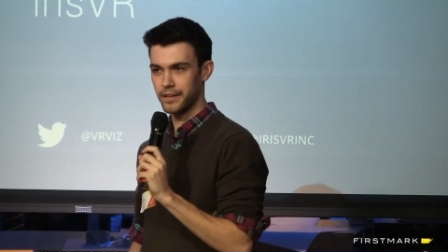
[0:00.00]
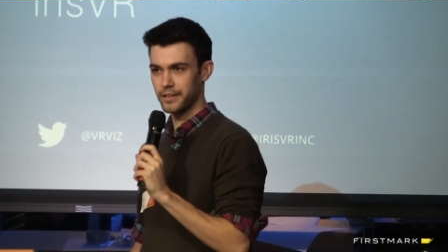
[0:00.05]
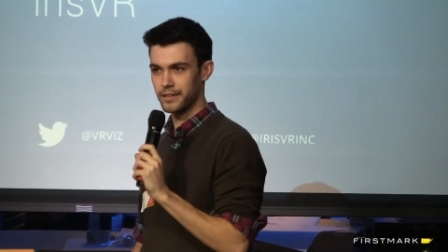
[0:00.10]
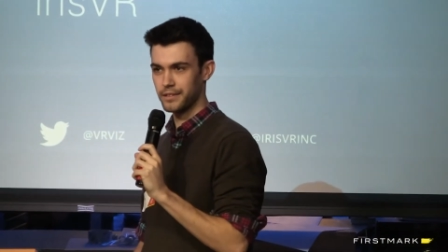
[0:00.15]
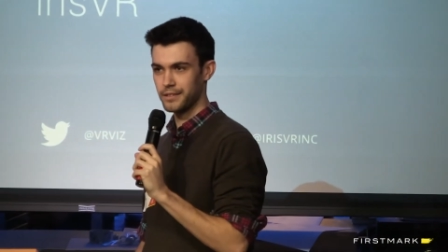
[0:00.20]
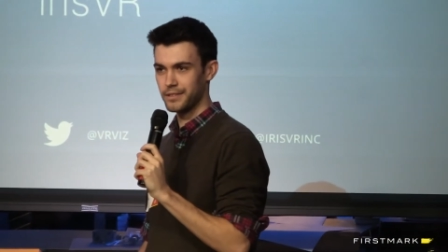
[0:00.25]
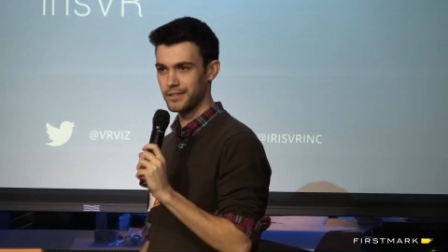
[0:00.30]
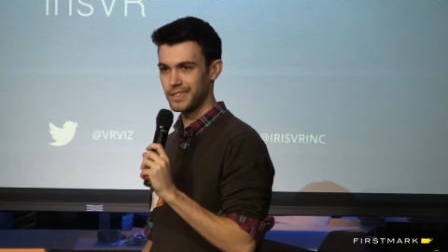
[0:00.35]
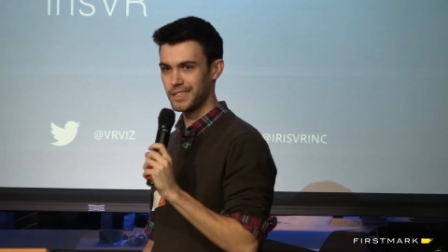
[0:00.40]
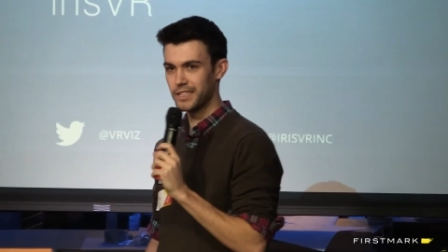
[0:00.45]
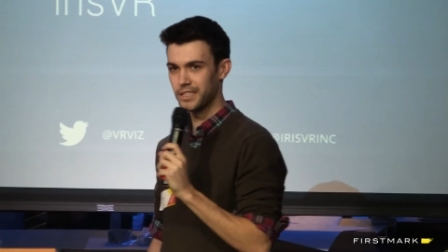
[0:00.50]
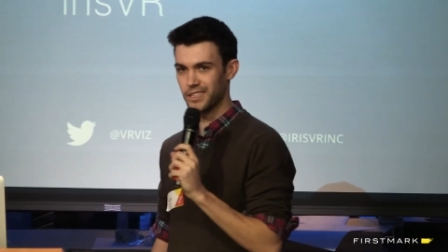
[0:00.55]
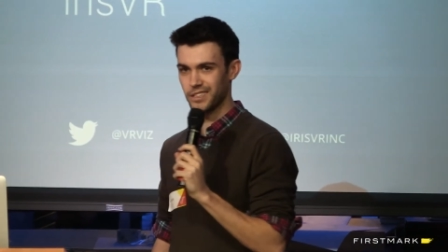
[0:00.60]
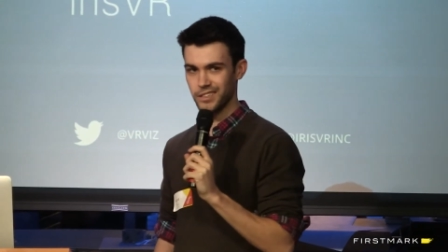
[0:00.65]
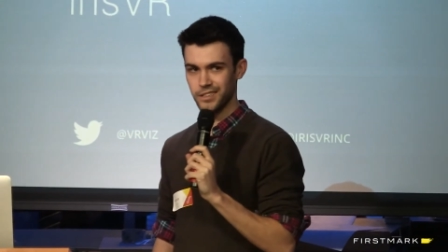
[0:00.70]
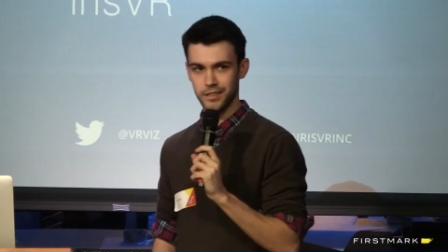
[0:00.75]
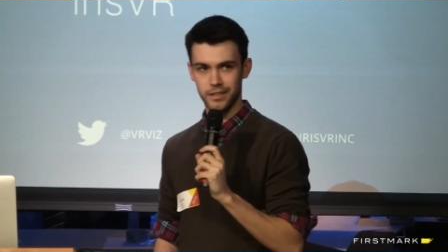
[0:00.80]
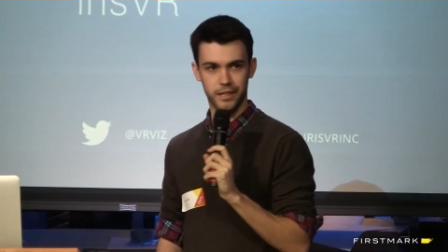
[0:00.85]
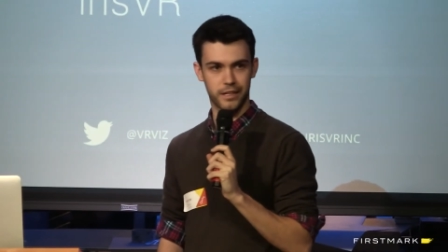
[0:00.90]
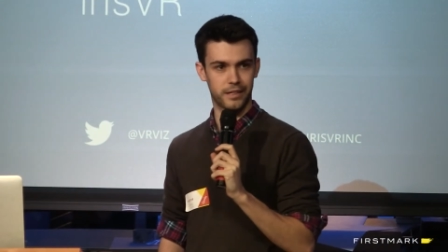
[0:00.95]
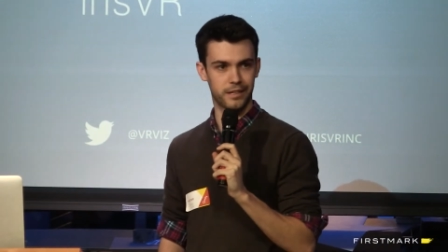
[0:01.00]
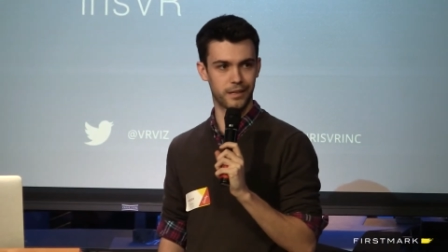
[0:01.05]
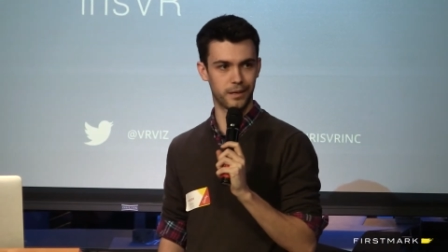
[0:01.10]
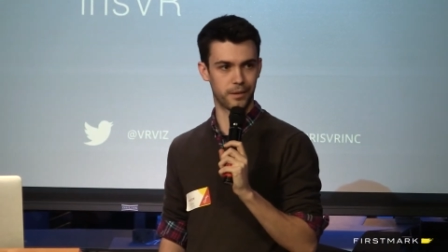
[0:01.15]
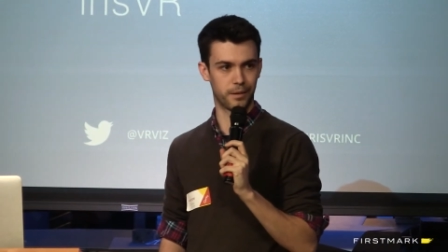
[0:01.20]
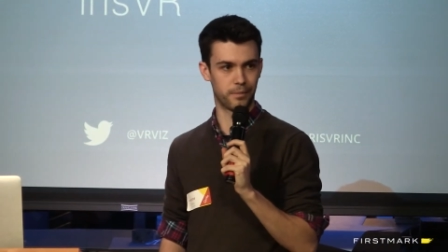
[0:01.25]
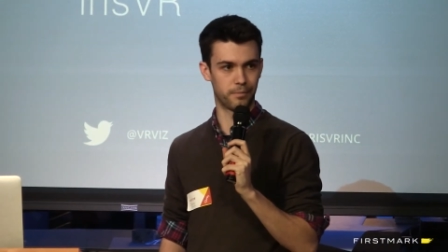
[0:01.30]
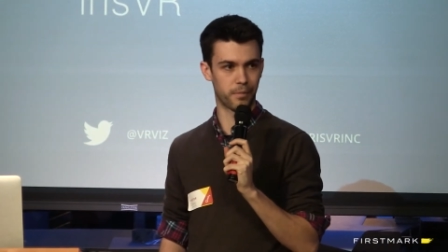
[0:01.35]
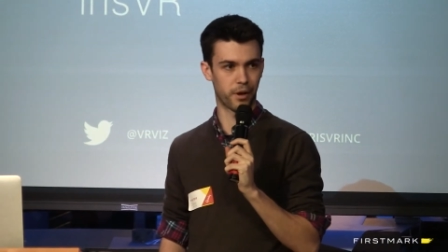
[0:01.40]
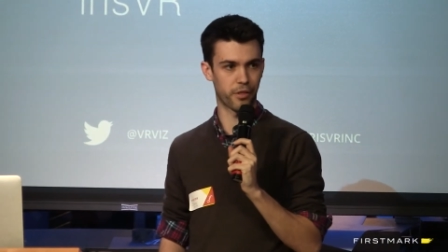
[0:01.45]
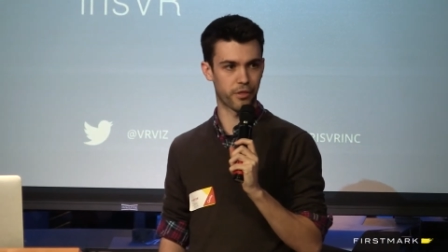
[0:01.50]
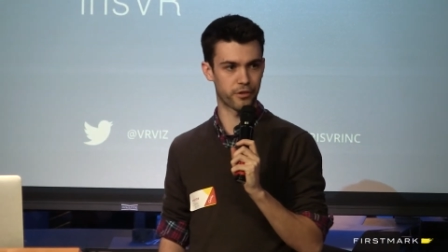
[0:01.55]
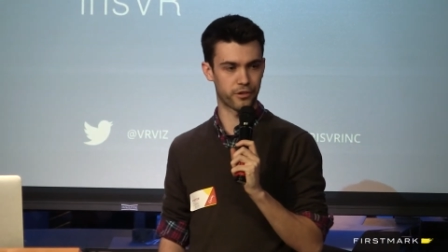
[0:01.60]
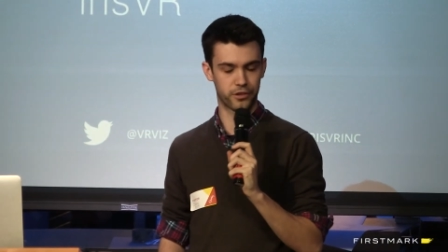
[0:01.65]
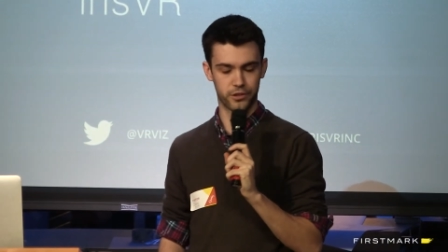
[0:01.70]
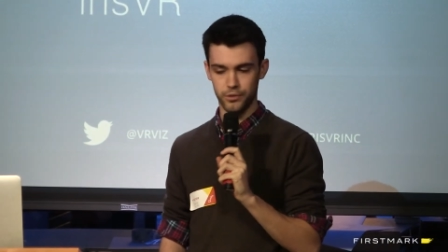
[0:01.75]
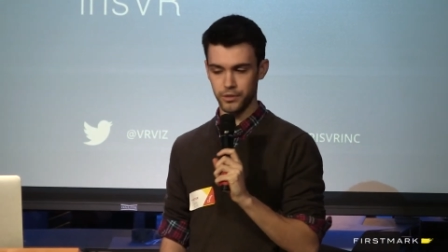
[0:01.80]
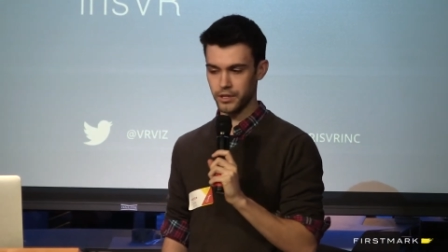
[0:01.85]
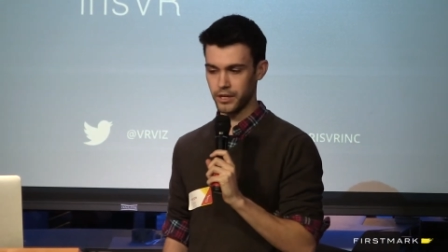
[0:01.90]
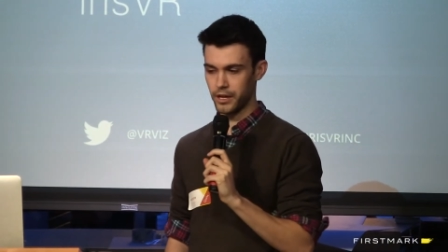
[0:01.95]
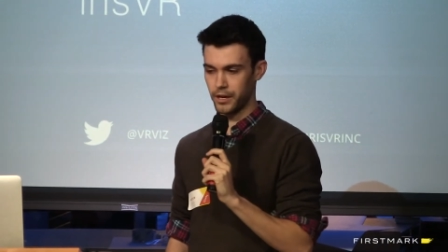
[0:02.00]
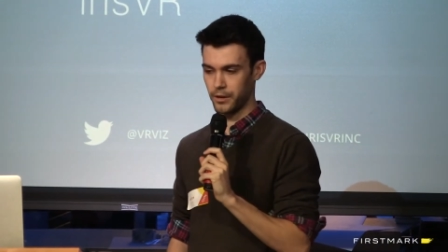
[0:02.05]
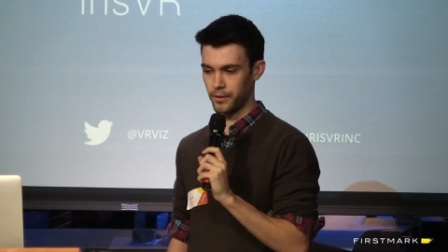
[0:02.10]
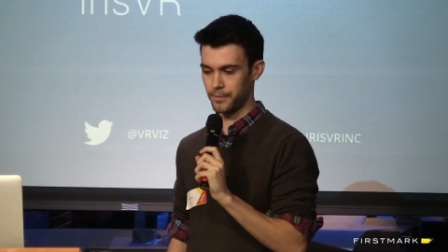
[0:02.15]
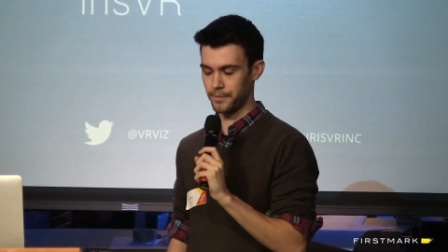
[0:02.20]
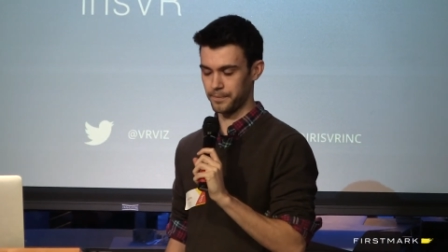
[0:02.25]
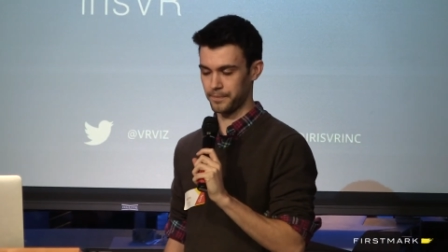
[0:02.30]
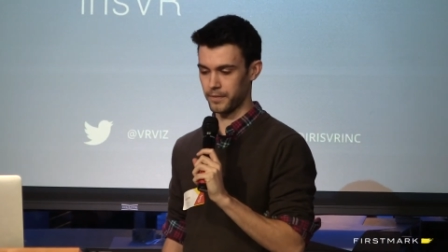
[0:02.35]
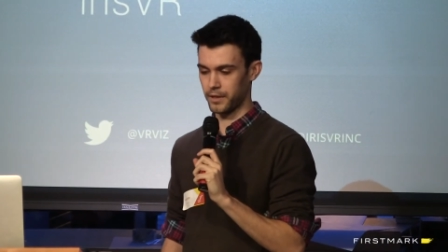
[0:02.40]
year and a month or two ago.